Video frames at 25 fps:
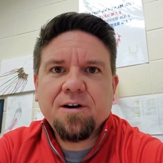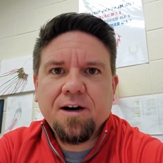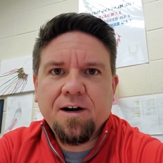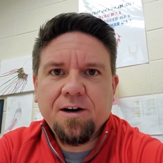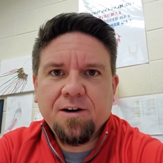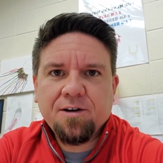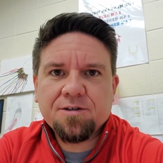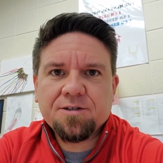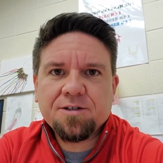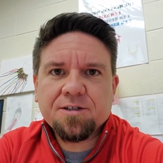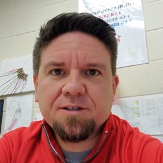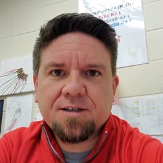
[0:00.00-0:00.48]

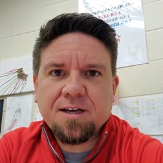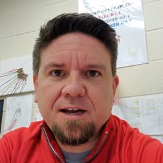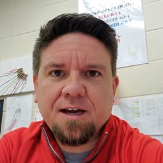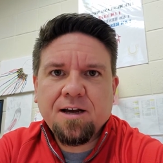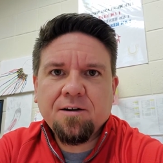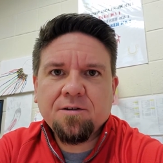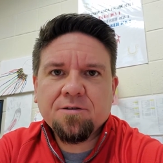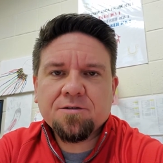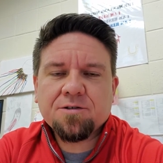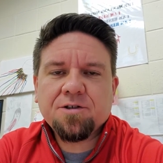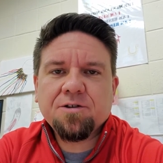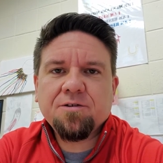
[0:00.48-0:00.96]
Harridge's
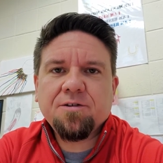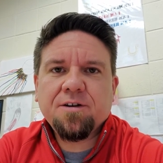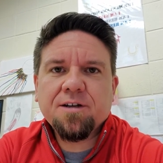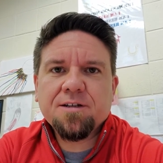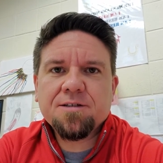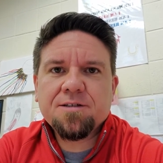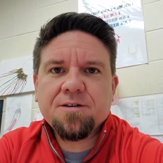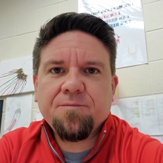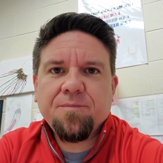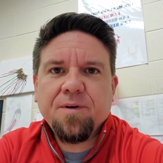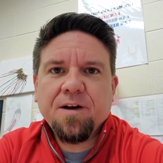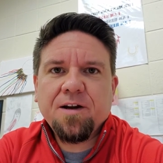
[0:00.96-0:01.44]
house, you
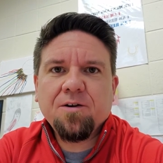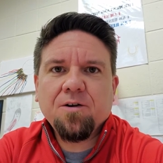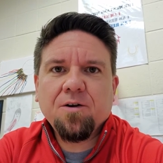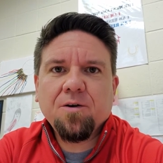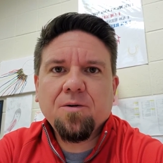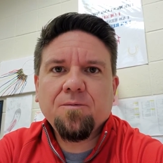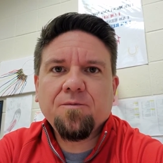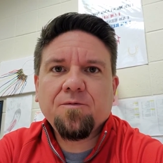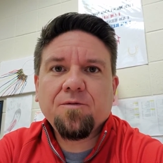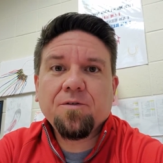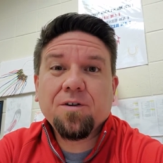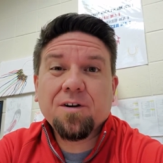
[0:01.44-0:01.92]
kids have been
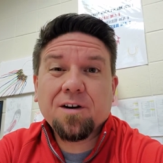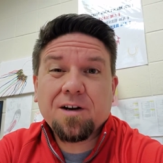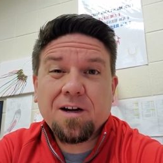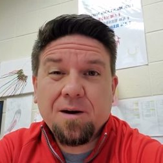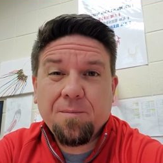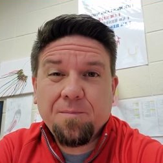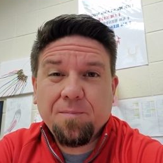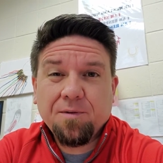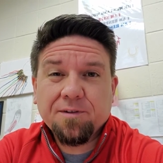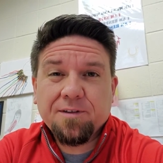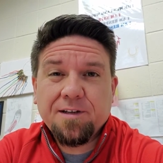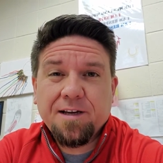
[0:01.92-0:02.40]
home for a
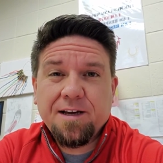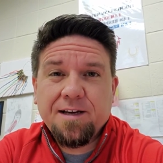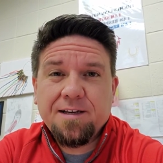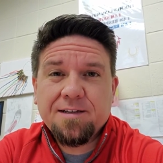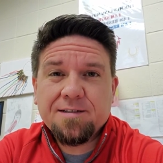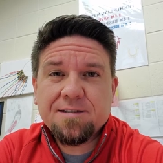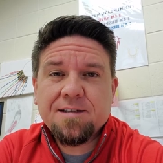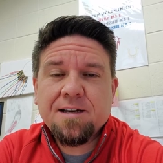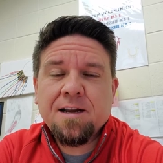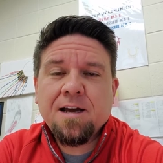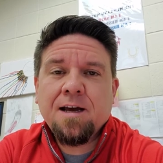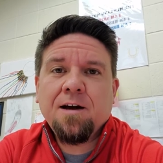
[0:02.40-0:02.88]
couple
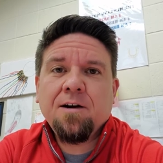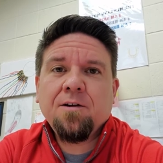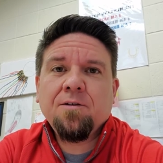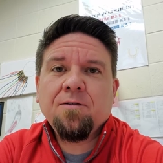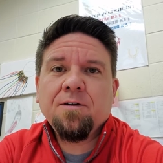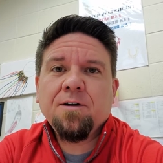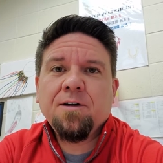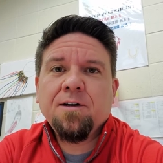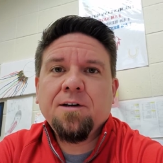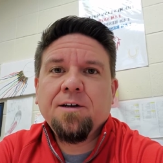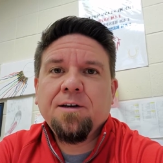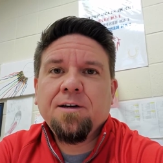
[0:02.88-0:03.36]
days now, and